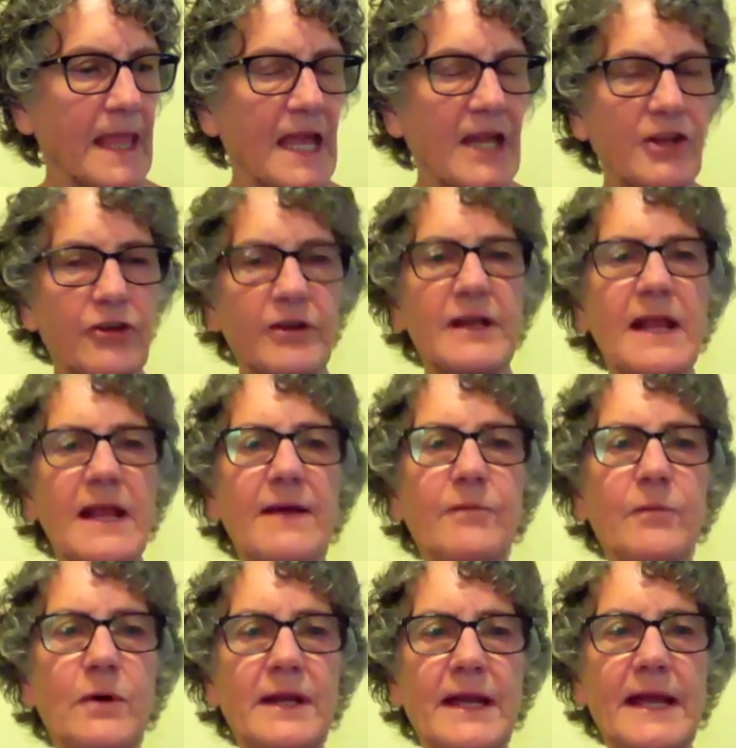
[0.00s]
And you can
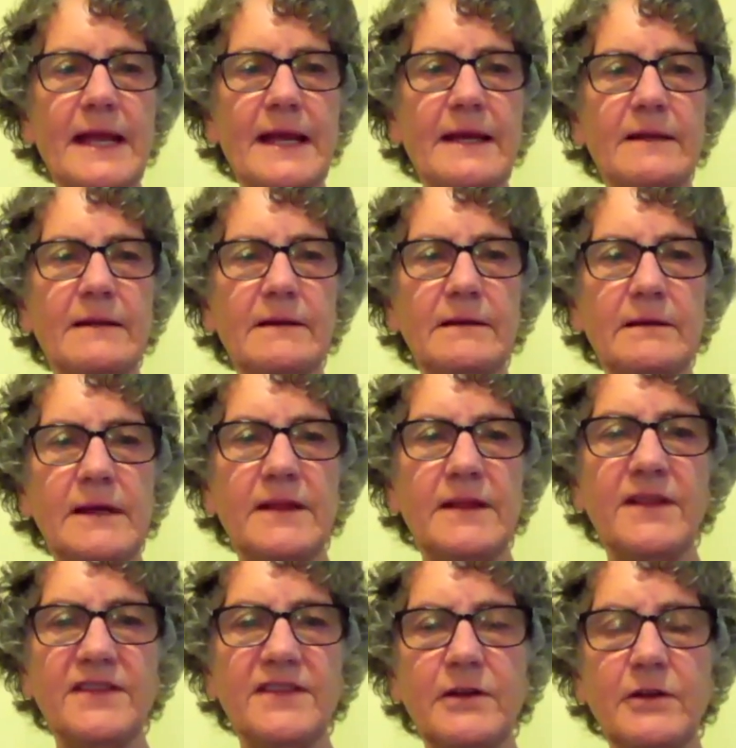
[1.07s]
have one hand,
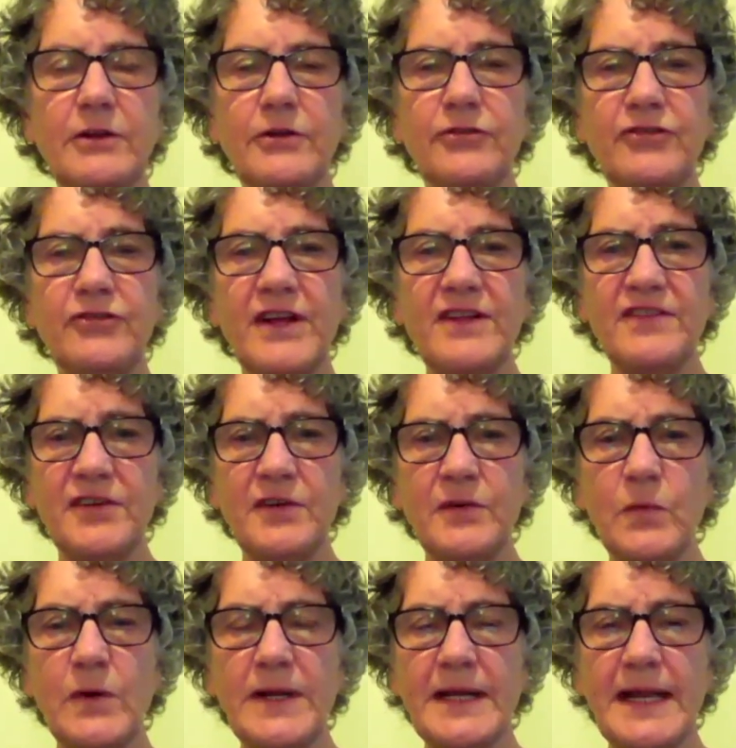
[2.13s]
the center of your chest,
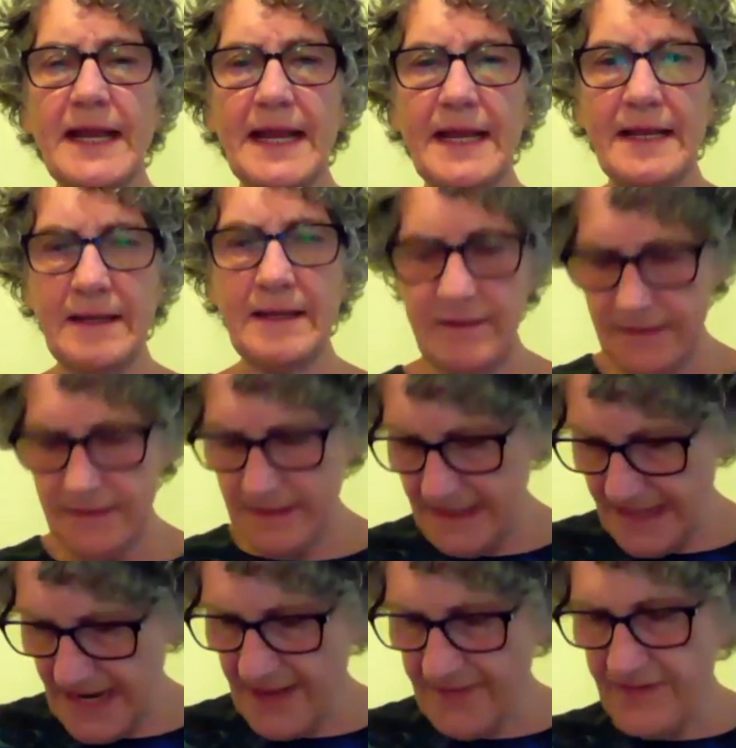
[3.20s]
and one hand
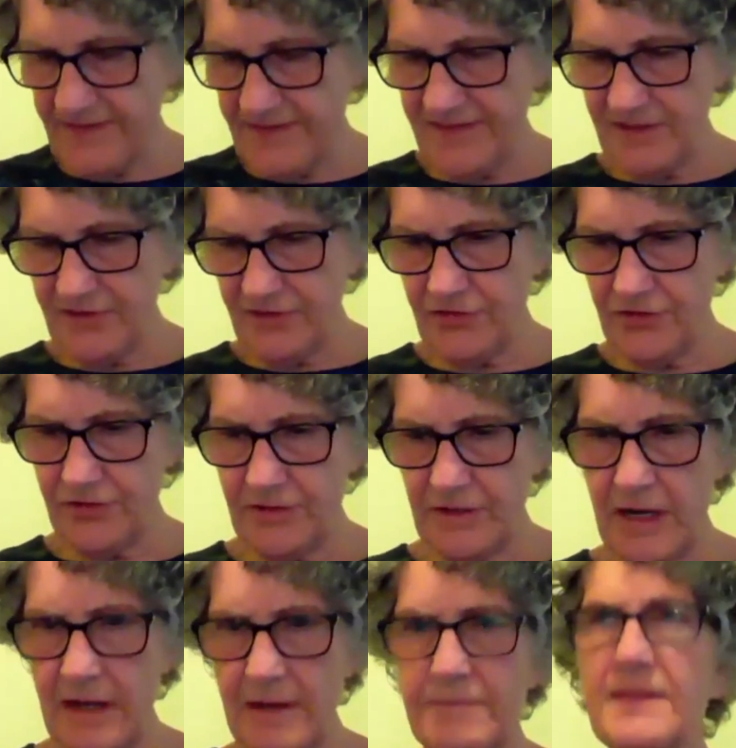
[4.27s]
at the
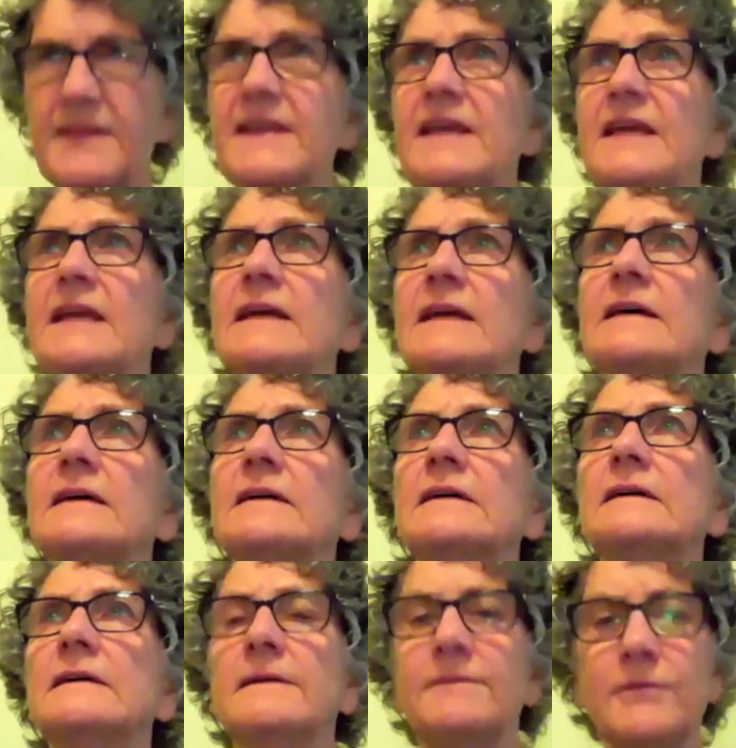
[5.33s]
center of the
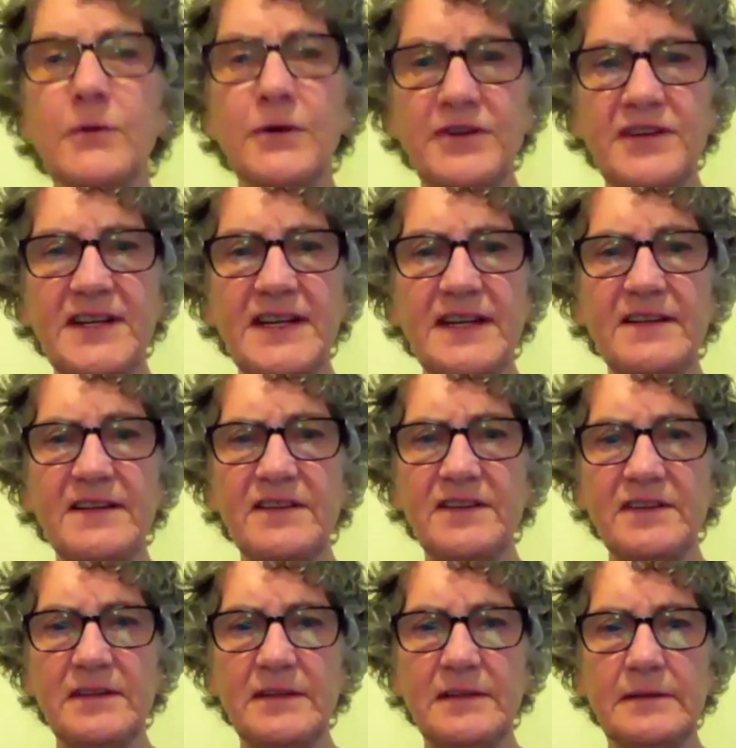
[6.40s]

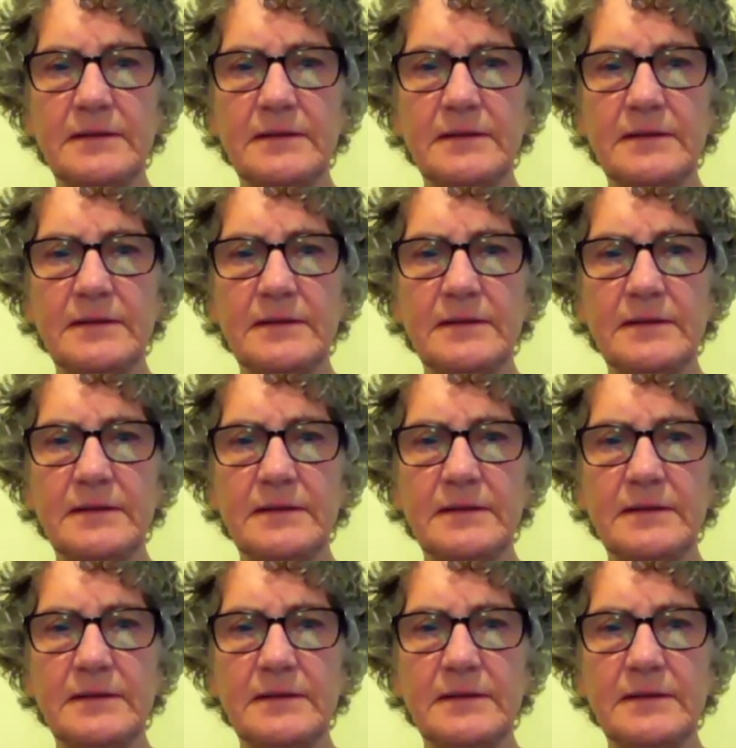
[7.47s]
14s,